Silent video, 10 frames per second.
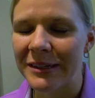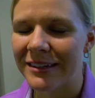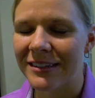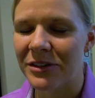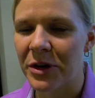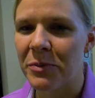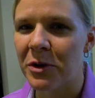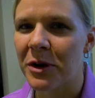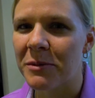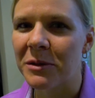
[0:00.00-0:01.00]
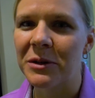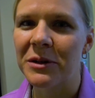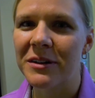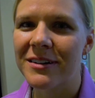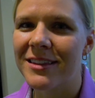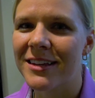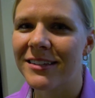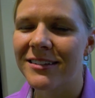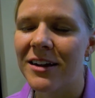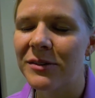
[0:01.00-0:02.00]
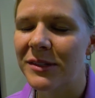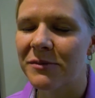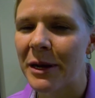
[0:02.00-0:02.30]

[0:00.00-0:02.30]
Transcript: You know, it's a great program to learn the ins and outs of